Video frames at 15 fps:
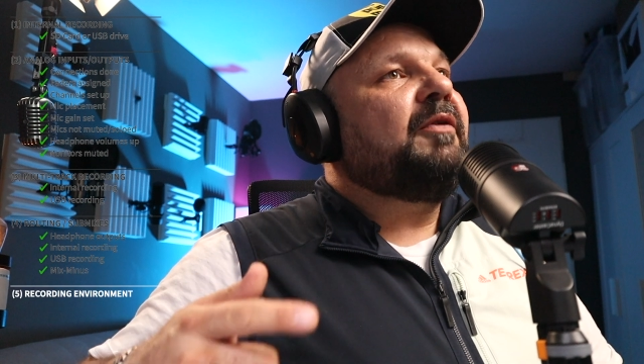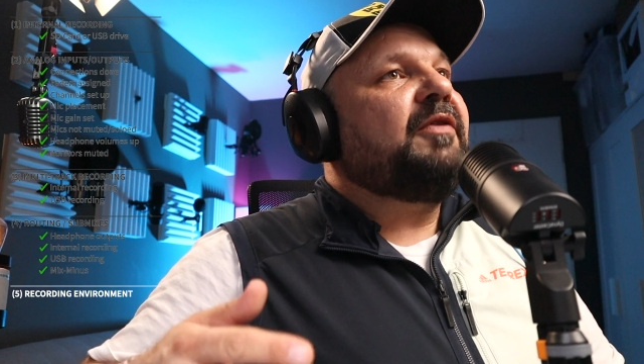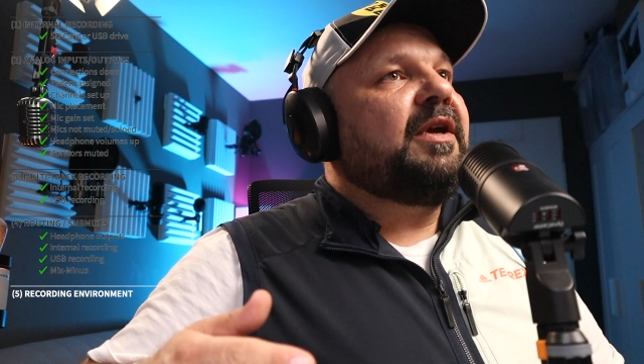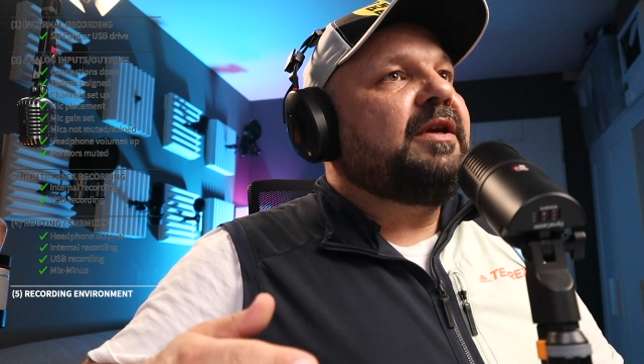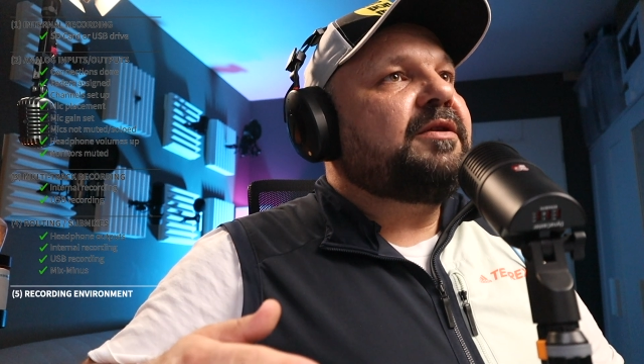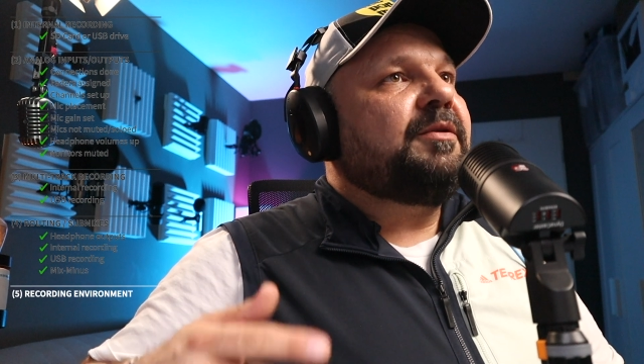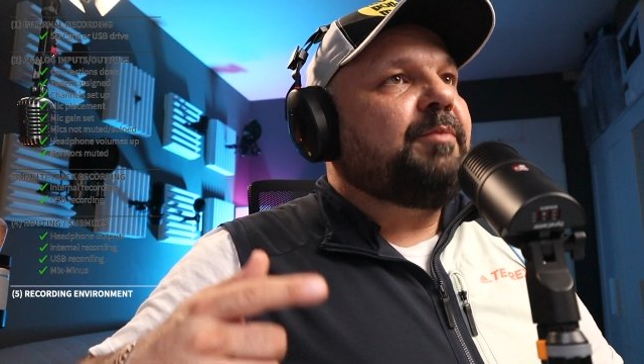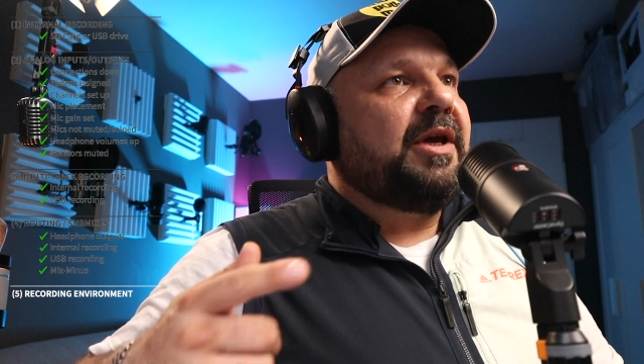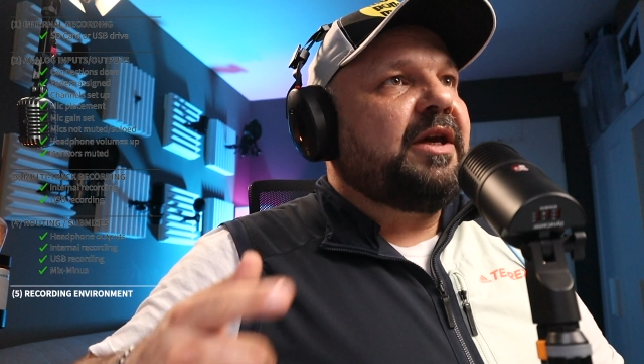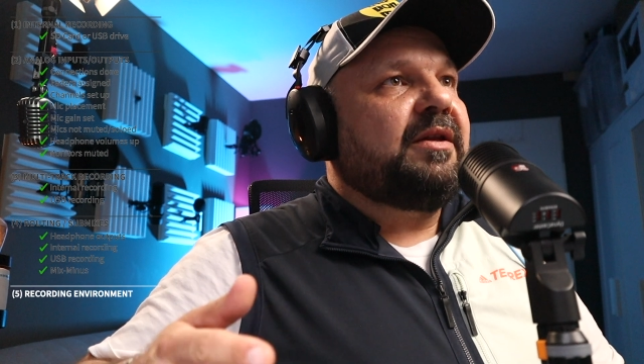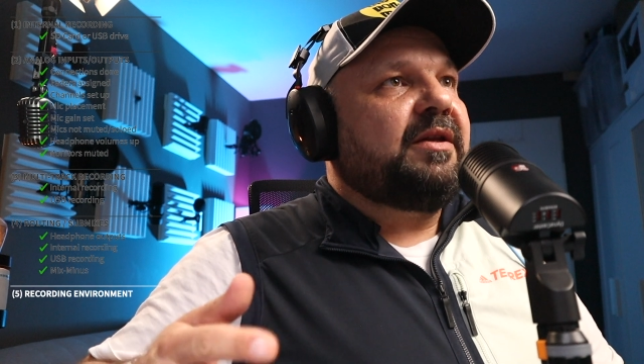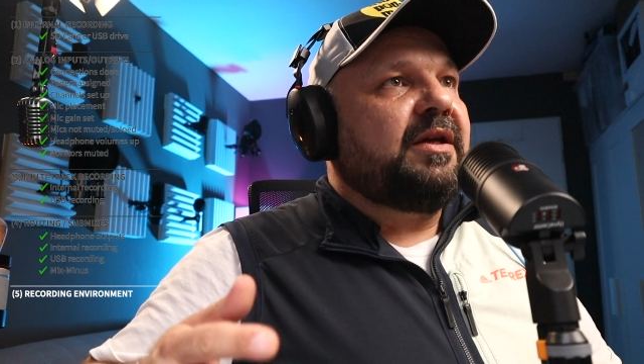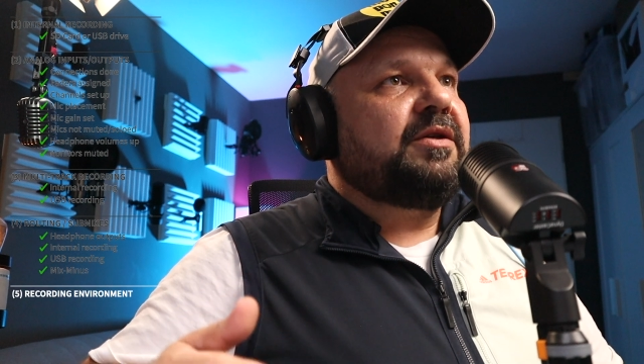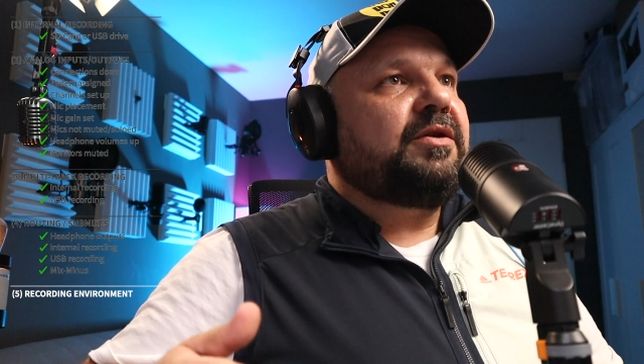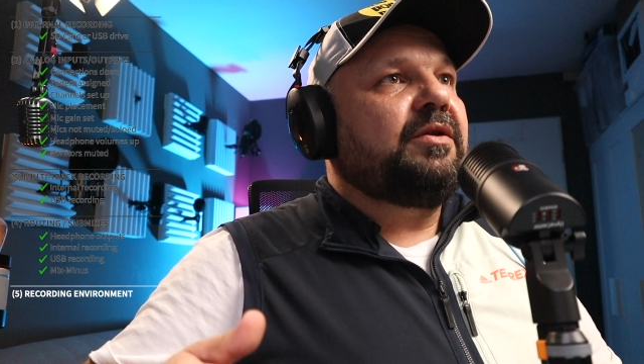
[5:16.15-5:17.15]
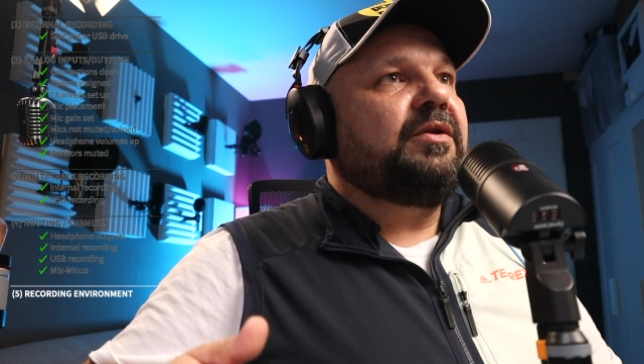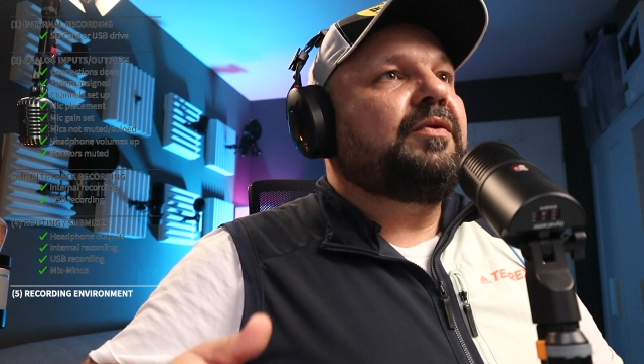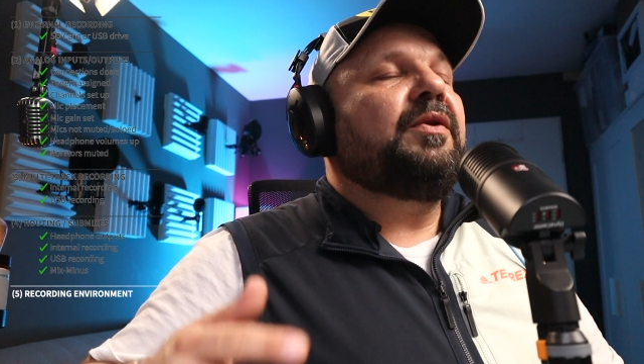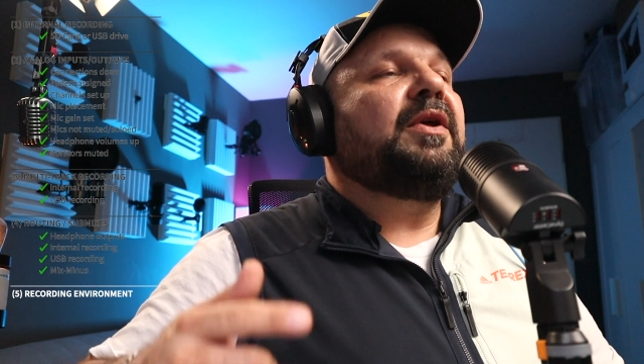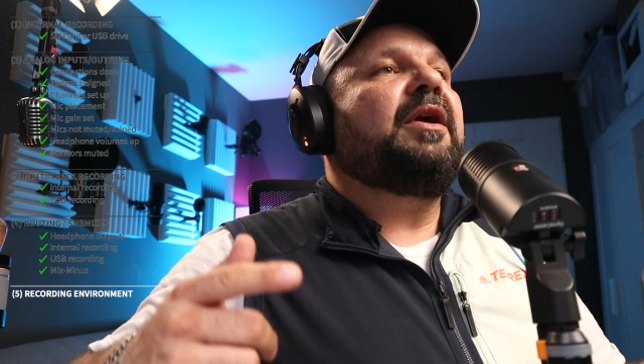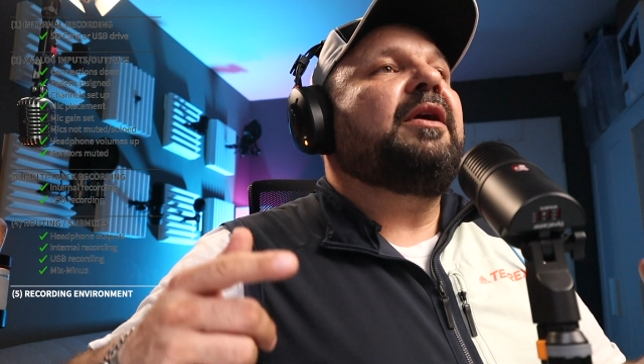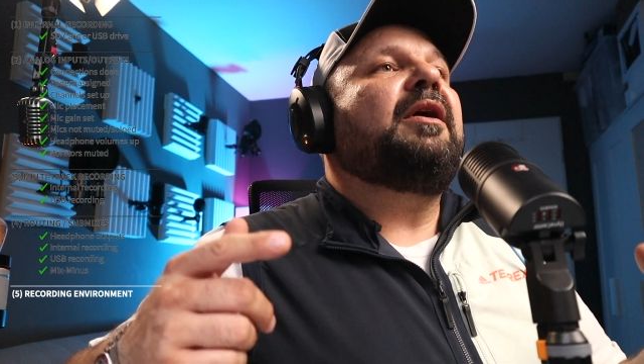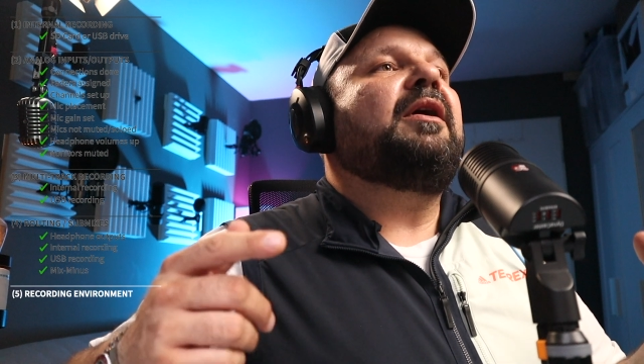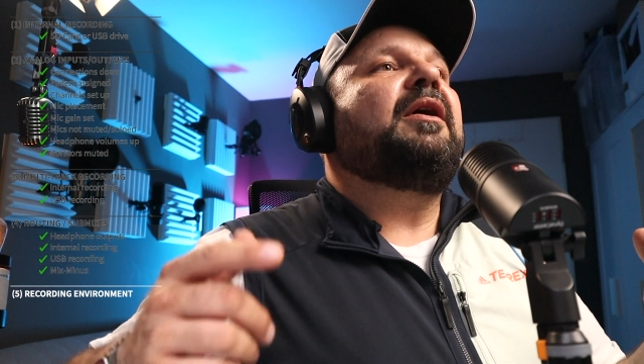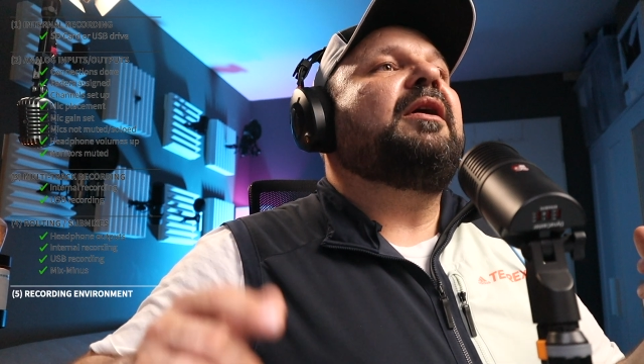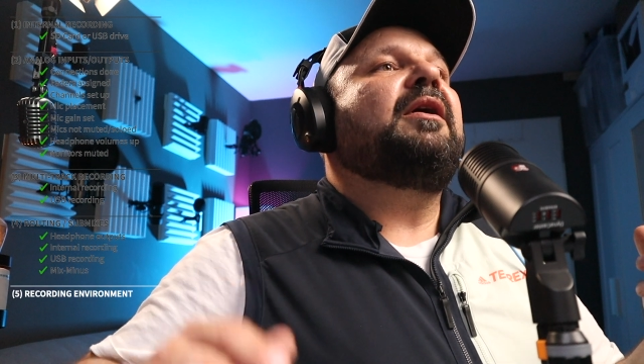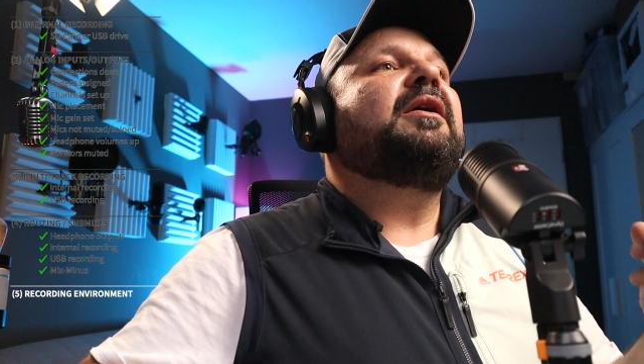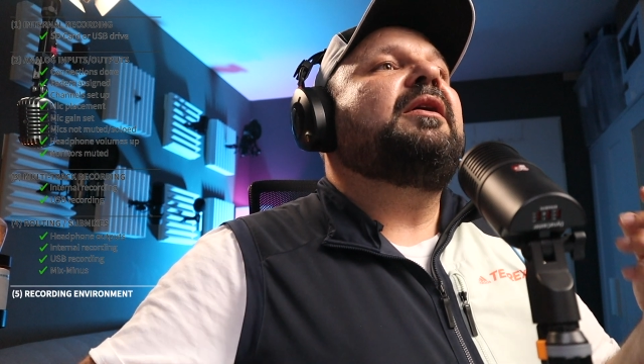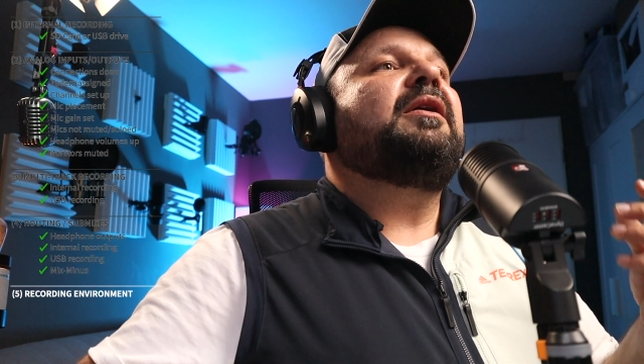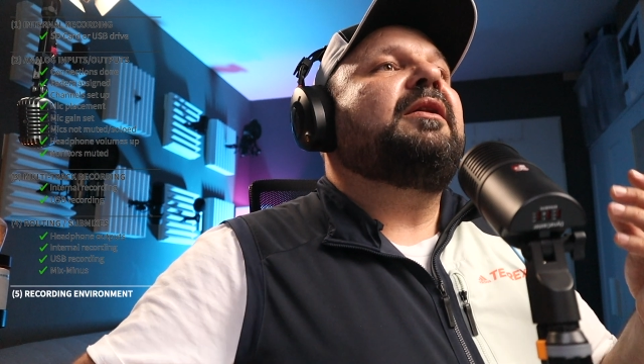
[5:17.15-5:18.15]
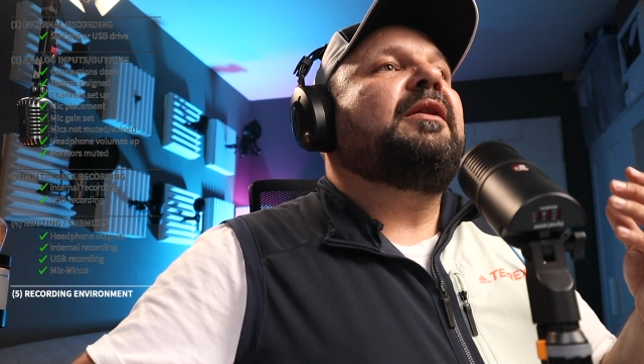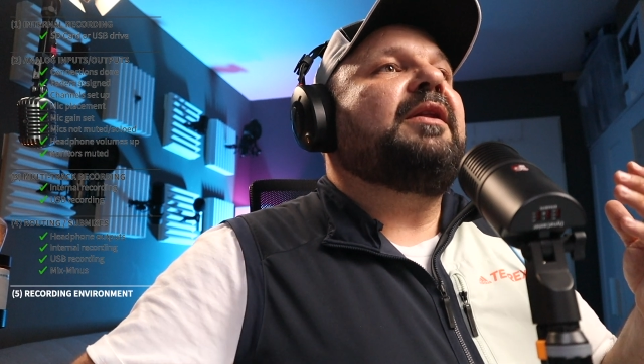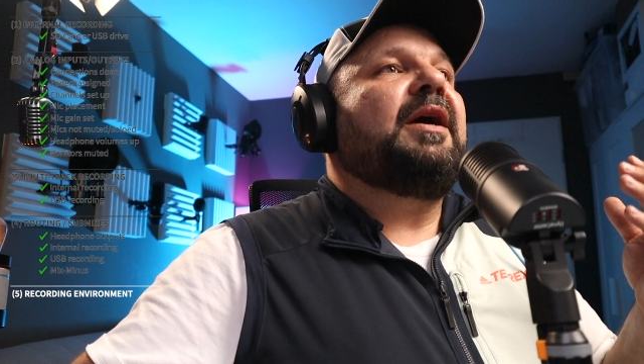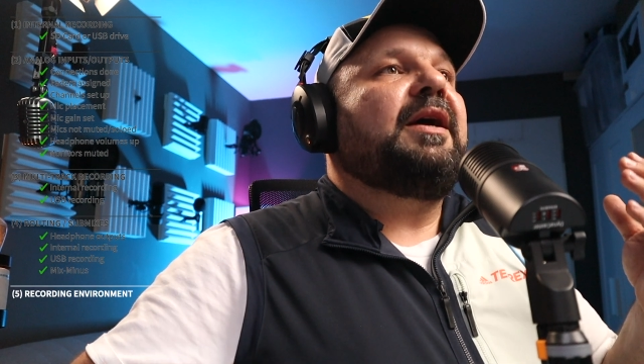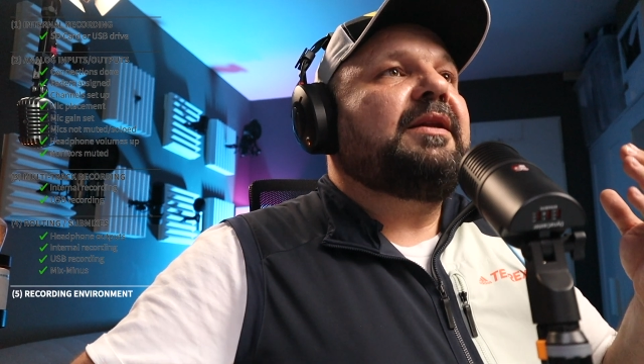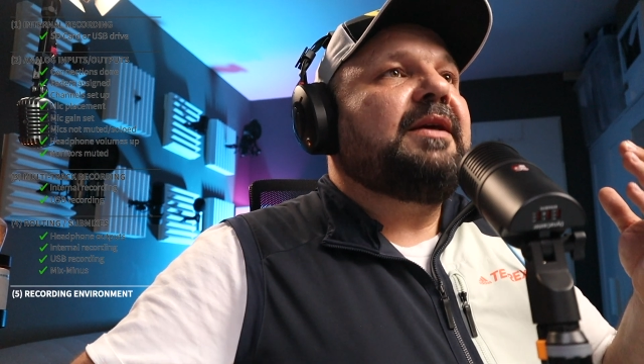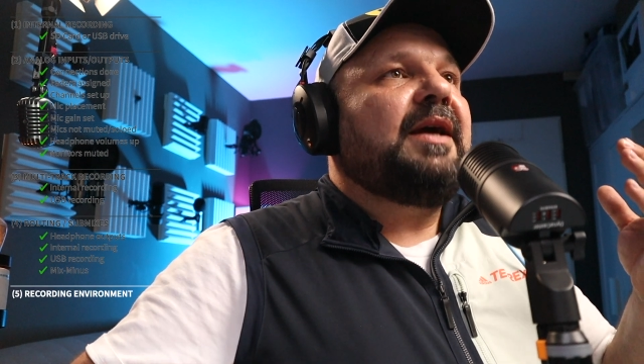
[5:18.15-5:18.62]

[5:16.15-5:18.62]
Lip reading: of things to pay attention to there are that